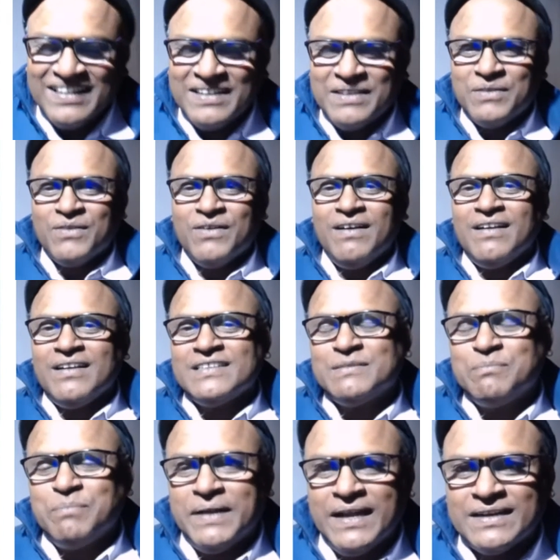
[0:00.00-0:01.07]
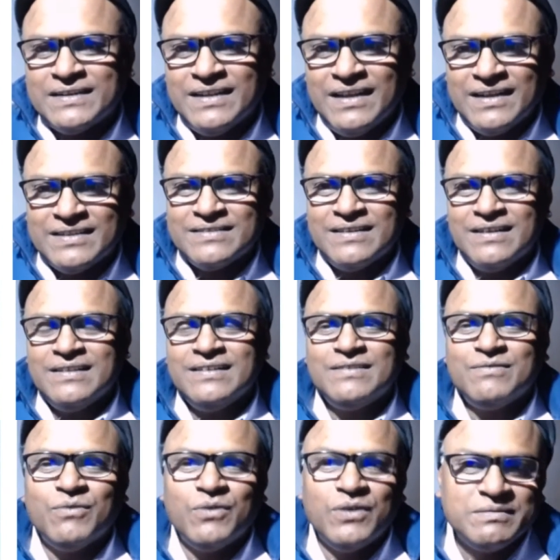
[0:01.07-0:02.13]
Not respect actually, it
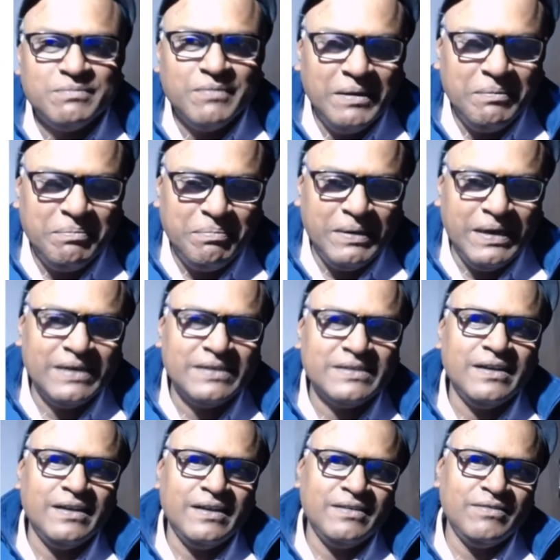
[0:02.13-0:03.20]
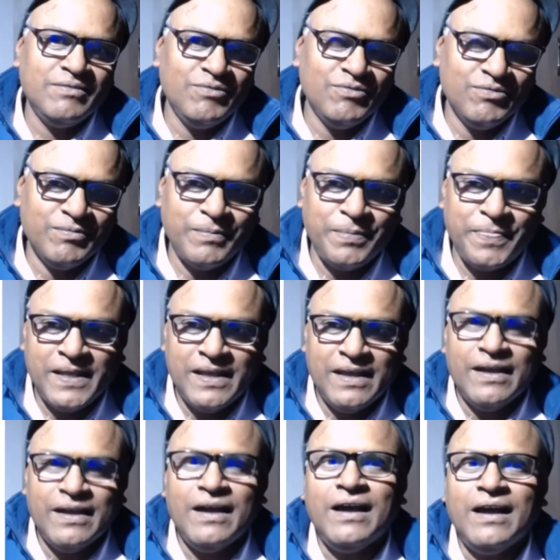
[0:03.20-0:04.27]
was my passion, you know.
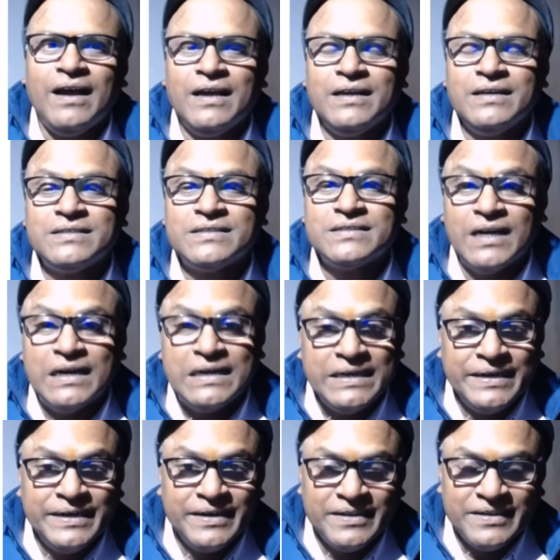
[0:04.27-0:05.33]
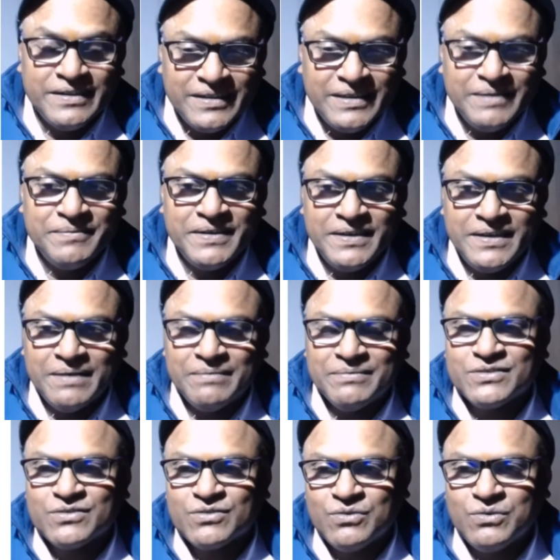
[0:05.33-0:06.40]
I studied in Hindi medium
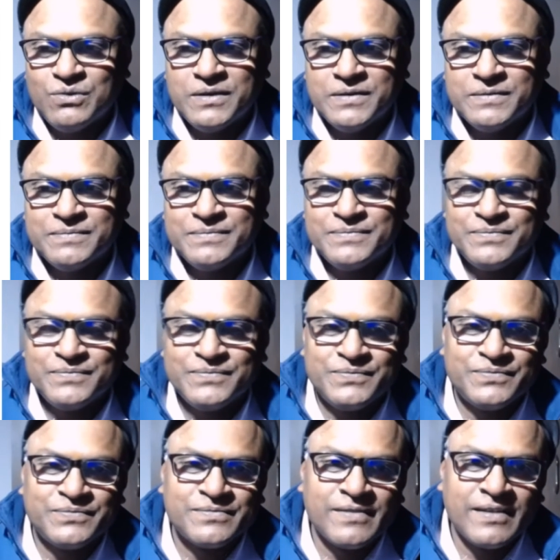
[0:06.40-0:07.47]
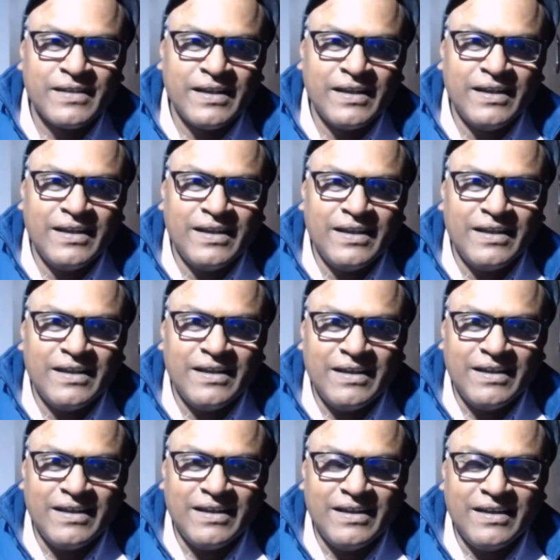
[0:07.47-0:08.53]
school.
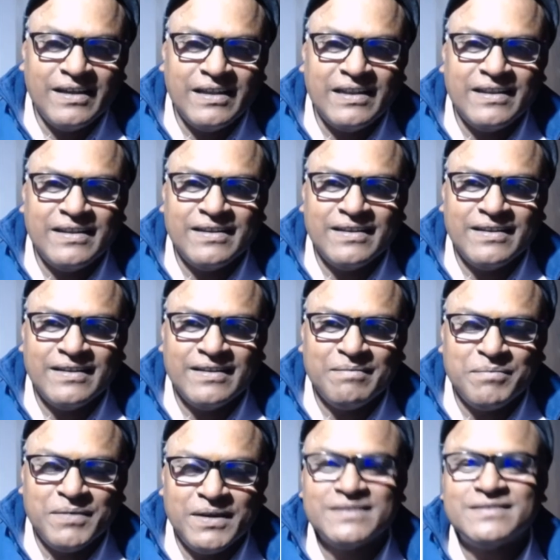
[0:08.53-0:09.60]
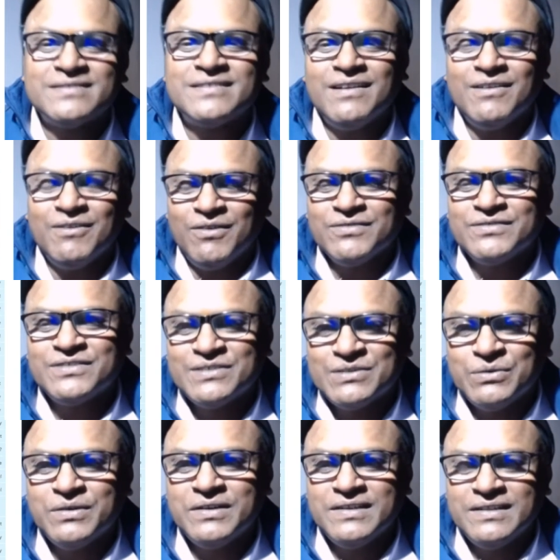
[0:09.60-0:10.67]
And but it's a long
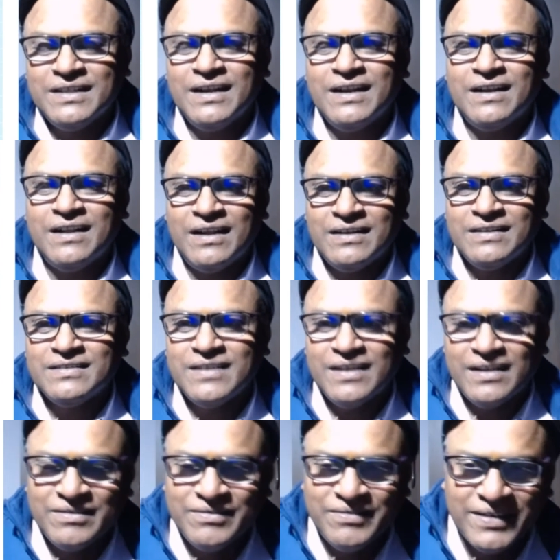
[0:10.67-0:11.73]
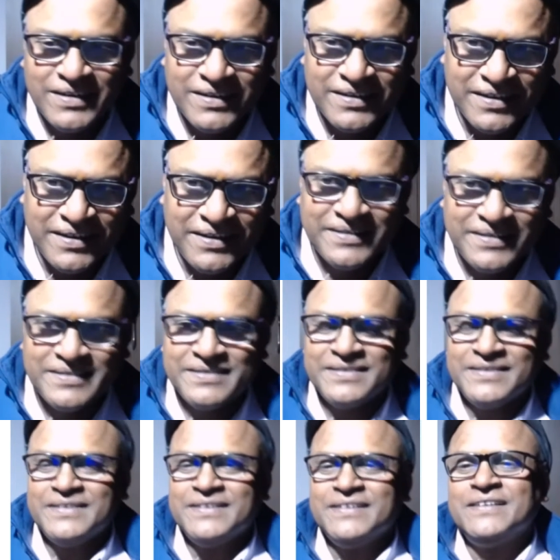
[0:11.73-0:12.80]
story that I'll tell you later.
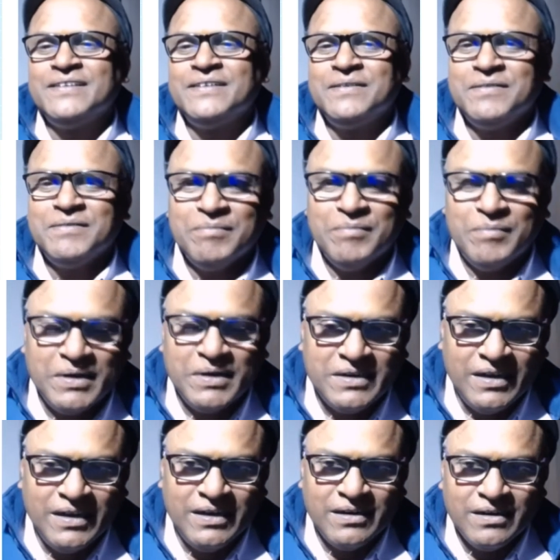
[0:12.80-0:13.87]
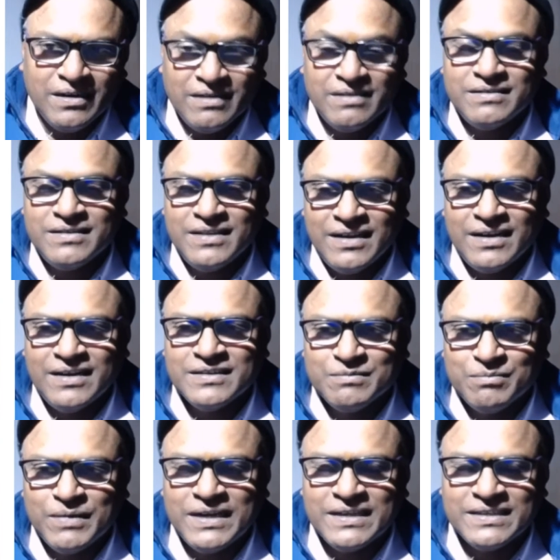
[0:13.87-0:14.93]
But I learned English
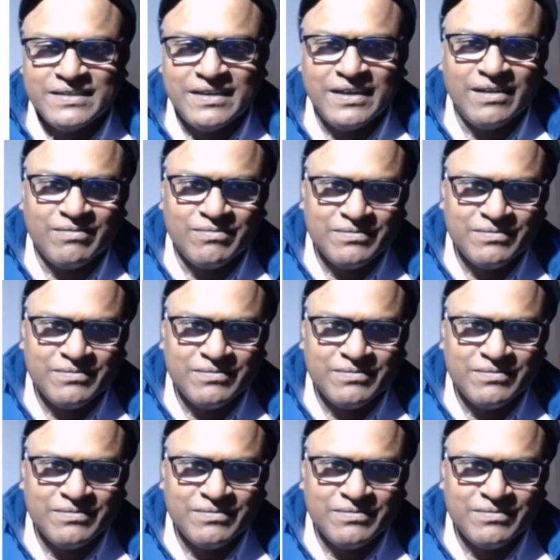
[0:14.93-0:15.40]
myself.